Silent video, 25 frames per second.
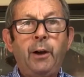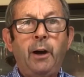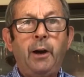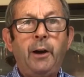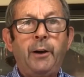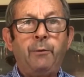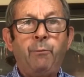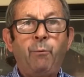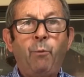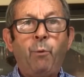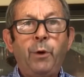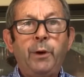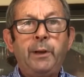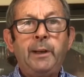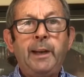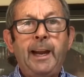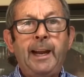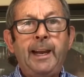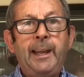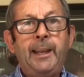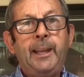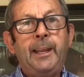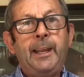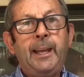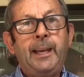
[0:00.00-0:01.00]
And one
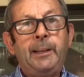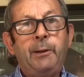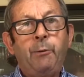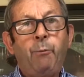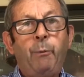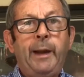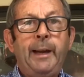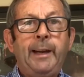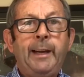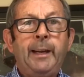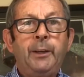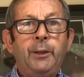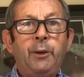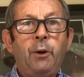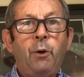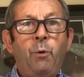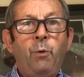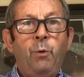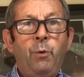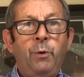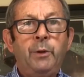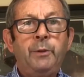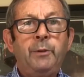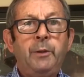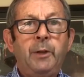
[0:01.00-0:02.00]
day then we can
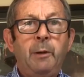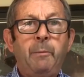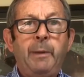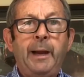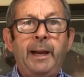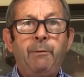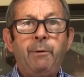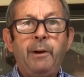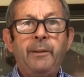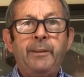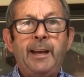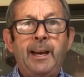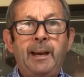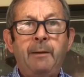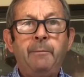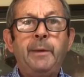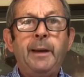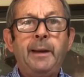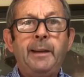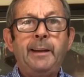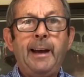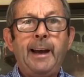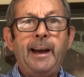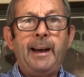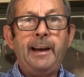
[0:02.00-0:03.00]
go to be with him
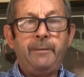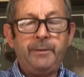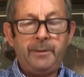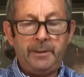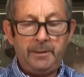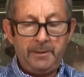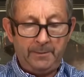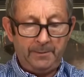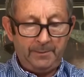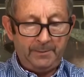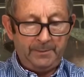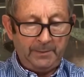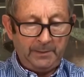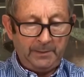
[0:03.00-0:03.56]
in heaven.